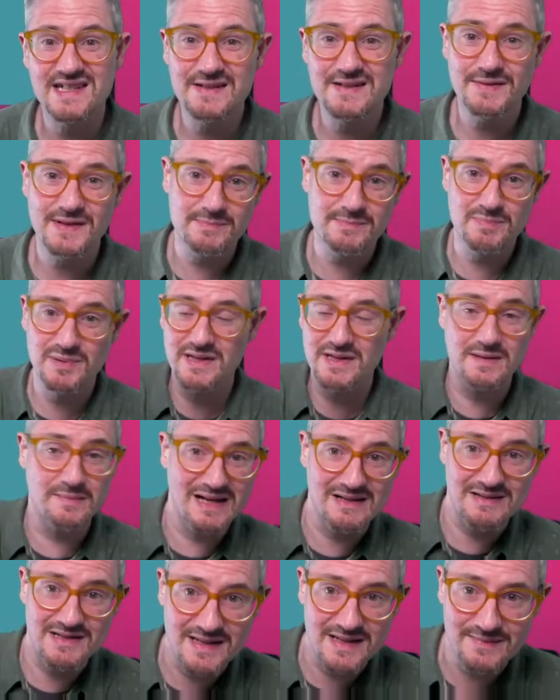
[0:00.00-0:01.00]
And if you put your
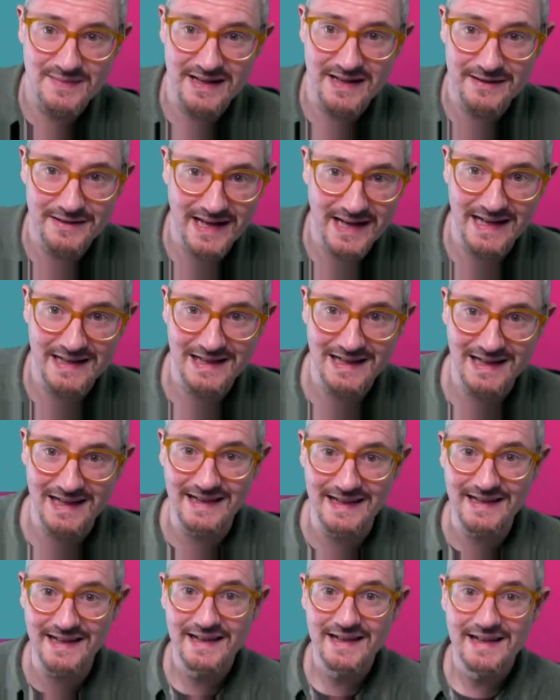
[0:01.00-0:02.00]
mouse up there, you can
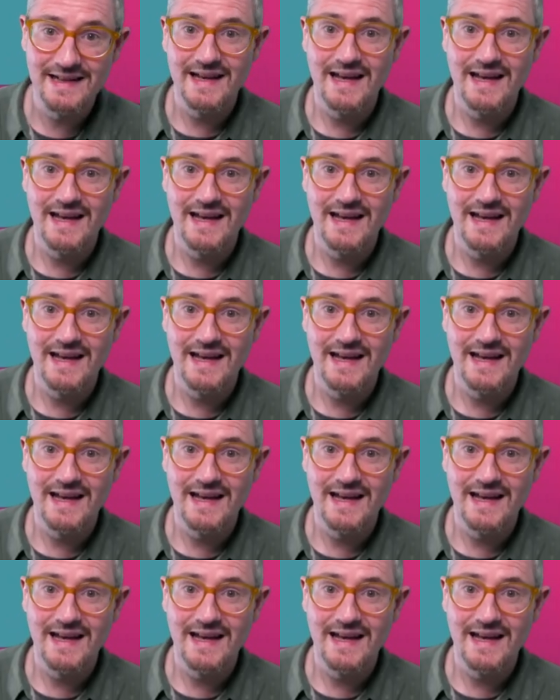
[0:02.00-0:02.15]
click.